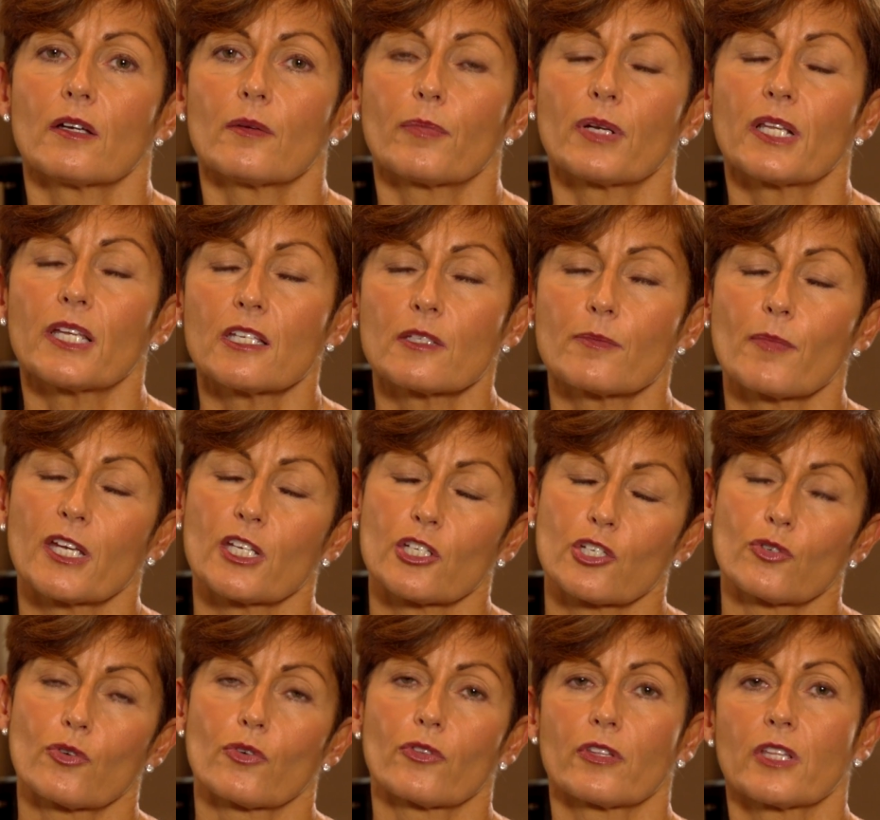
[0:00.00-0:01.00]
Please make
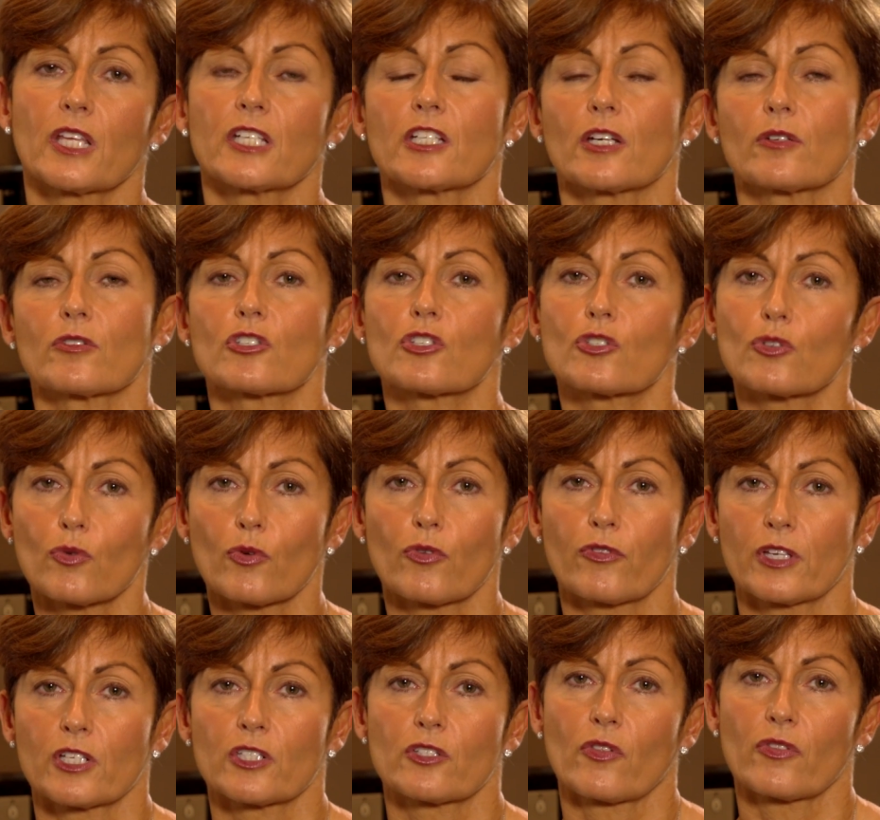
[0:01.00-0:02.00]
sure that they don't store
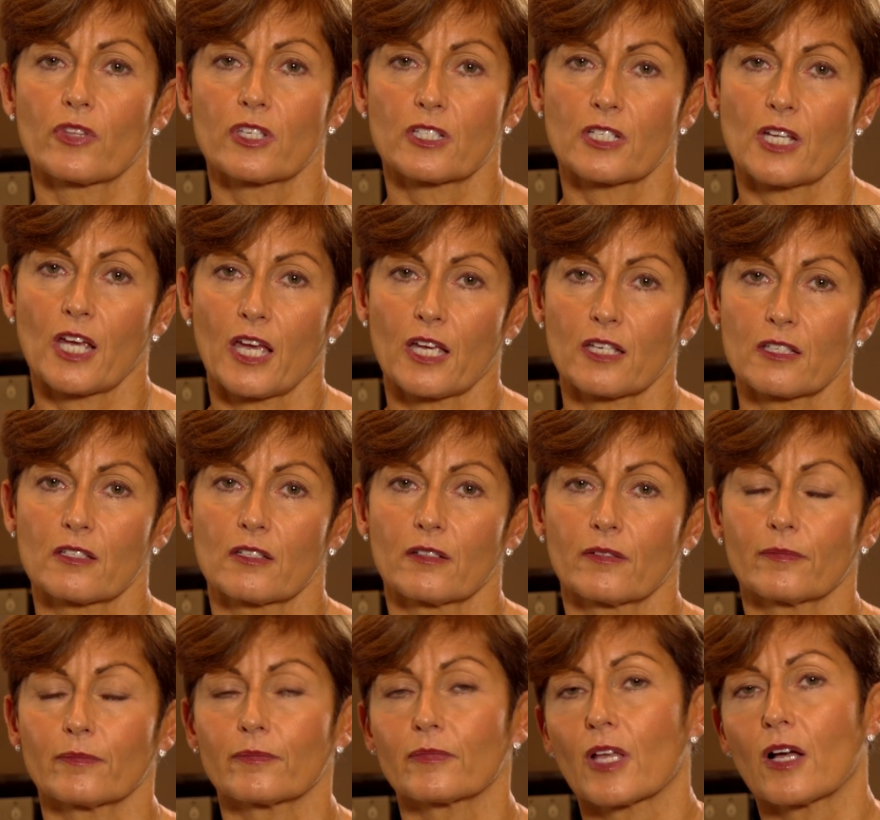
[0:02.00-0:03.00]
things on the stairs.
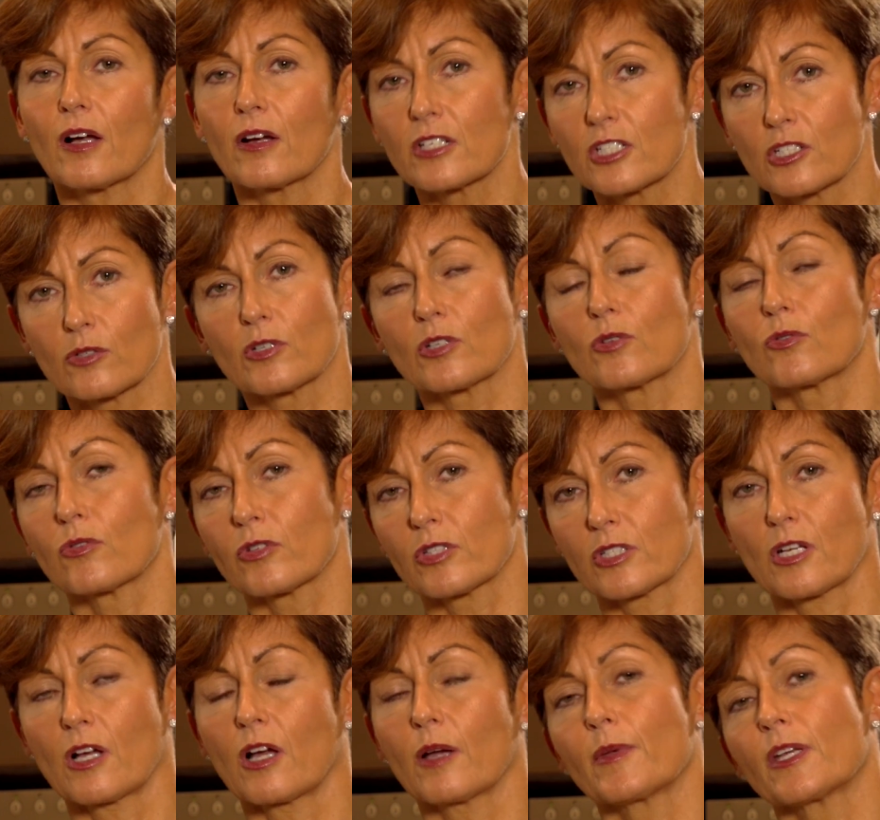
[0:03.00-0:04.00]
I do it all the
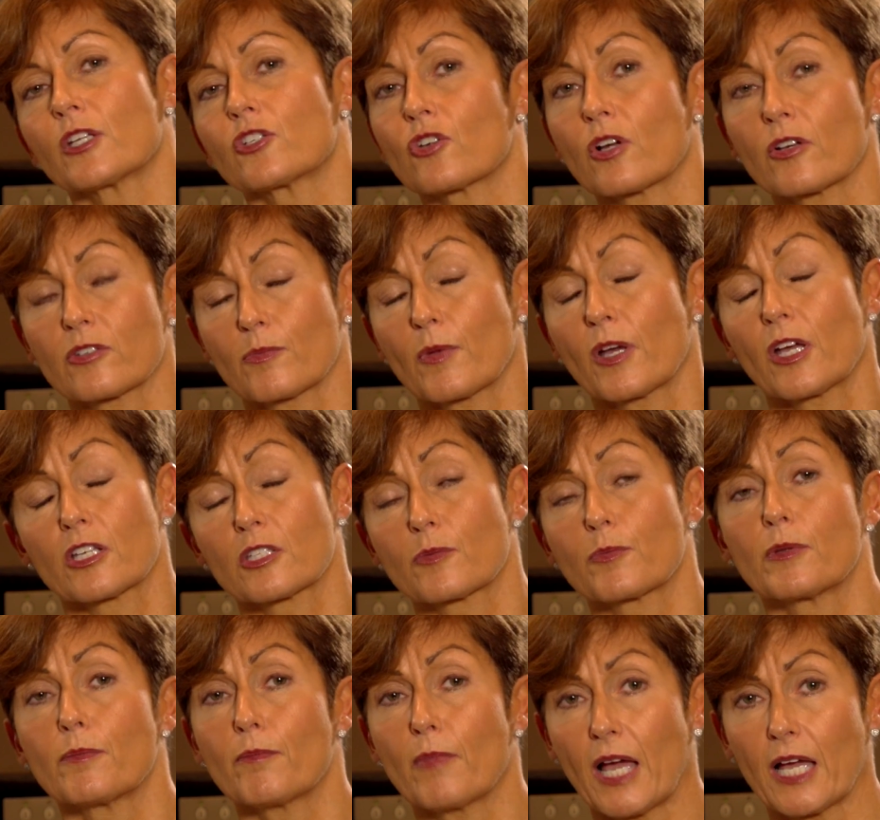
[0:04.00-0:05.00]
time, it drives my husband